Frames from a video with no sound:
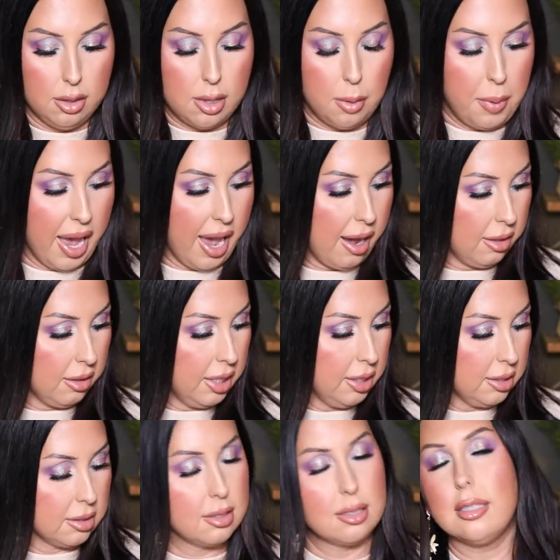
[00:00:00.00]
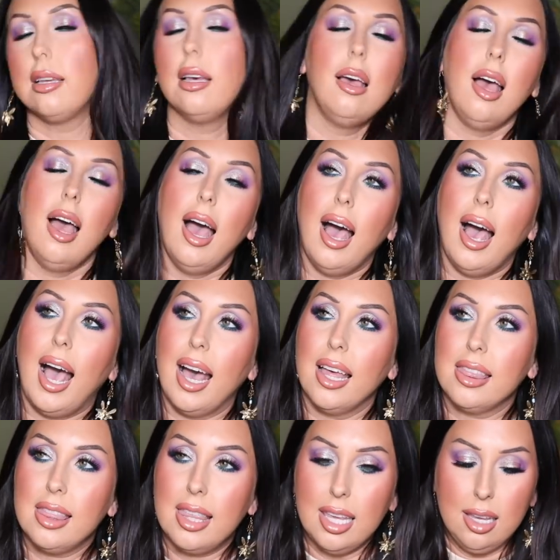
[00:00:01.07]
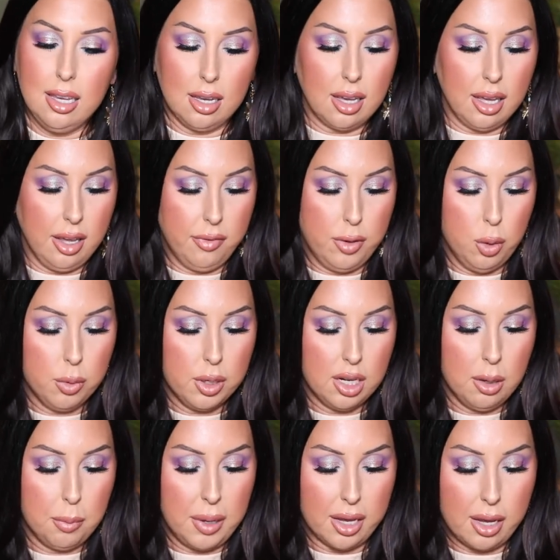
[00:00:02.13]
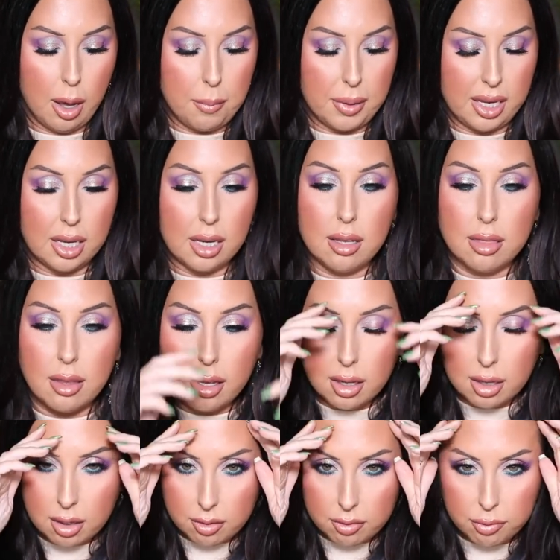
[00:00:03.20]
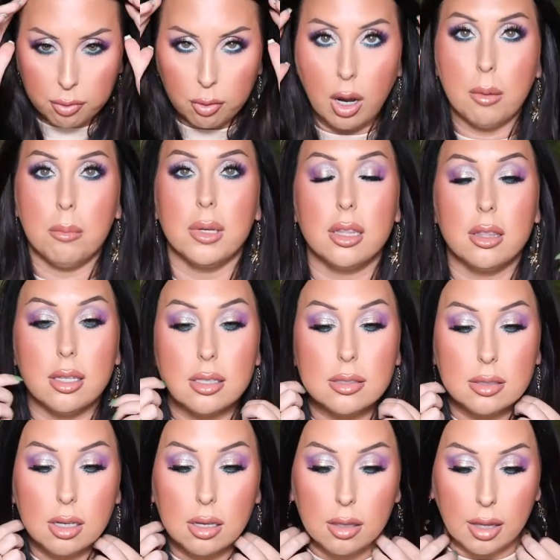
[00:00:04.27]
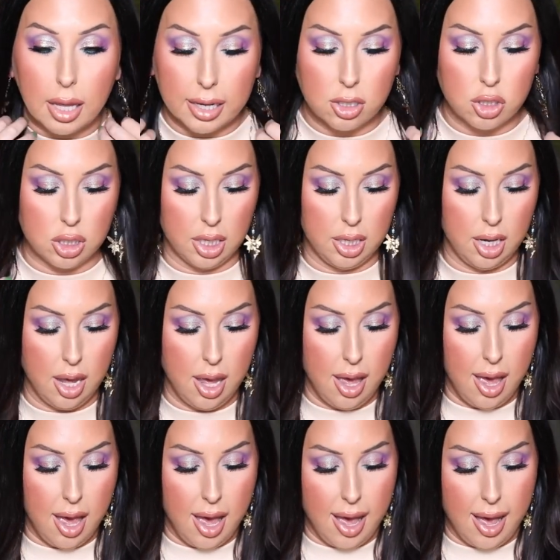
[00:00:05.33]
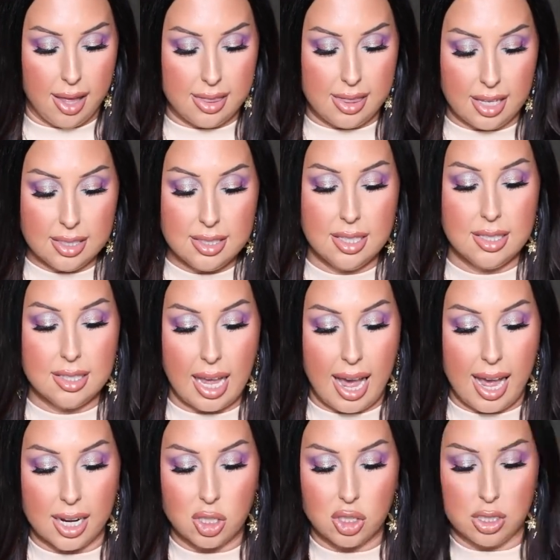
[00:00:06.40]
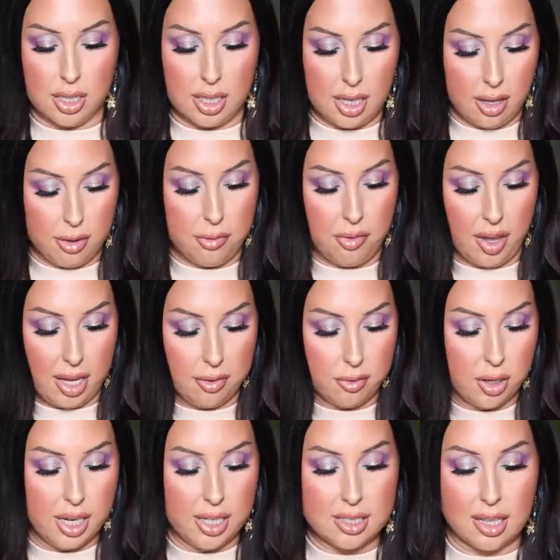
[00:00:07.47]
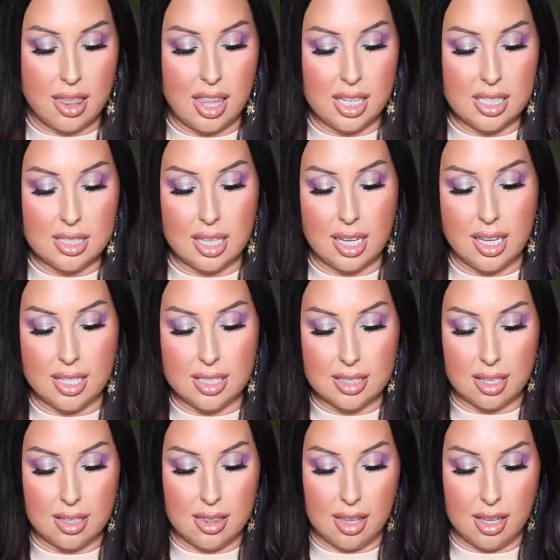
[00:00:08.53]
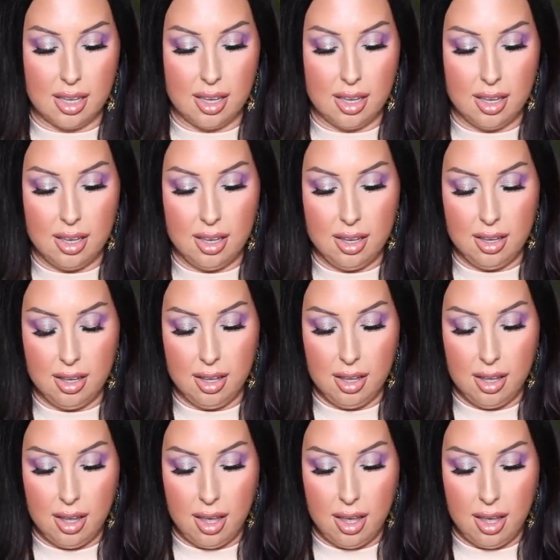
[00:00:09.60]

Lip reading: the palettes, I think if you were gonna pick up anything from this collection, this is actually a favorite. This is the